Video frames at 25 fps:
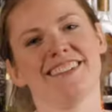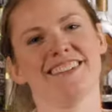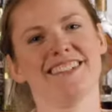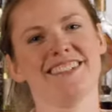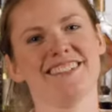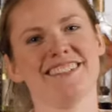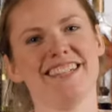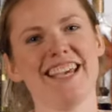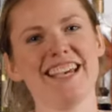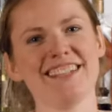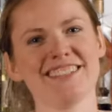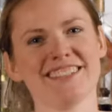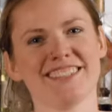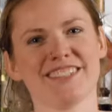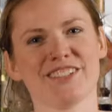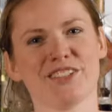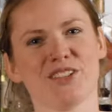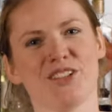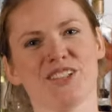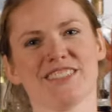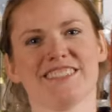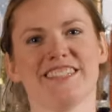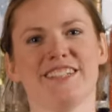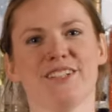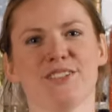the siesta
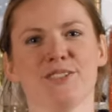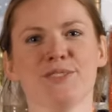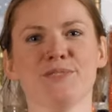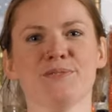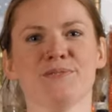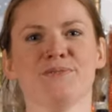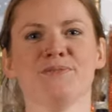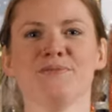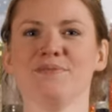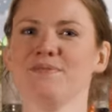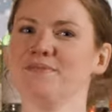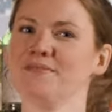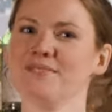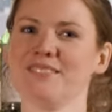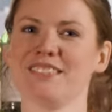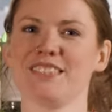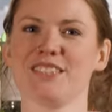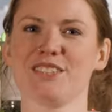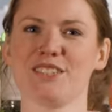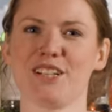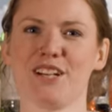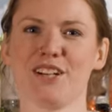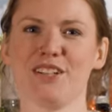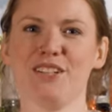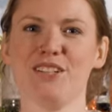cocktail.
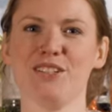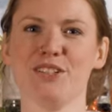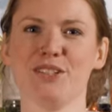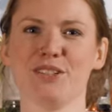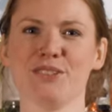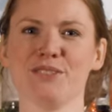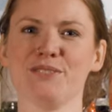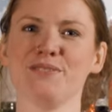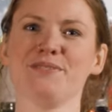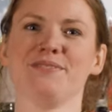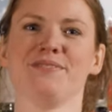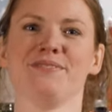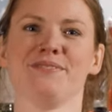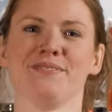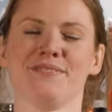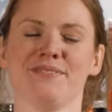So now you know.